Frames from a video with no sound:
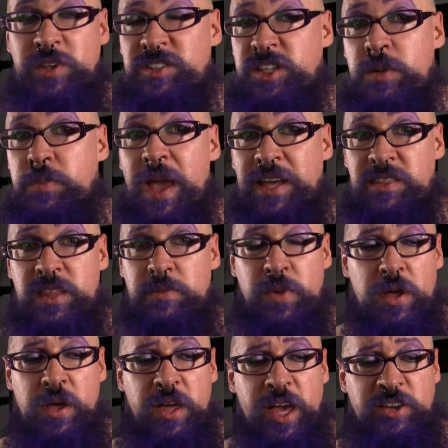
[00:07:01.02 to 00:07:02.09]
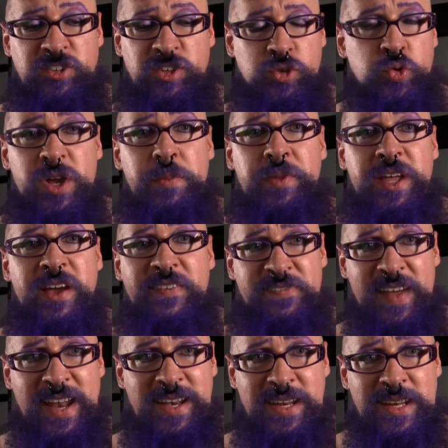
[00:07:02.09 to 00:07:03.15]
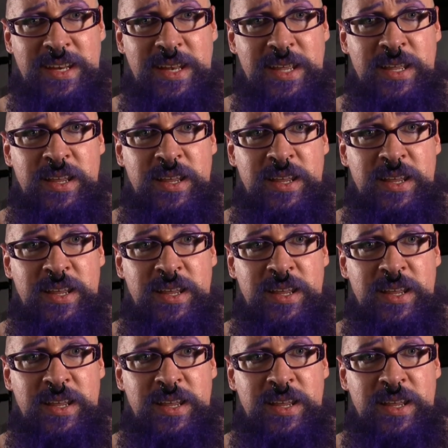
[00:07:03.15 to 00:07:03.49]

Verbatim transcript: us to make them extremely offended,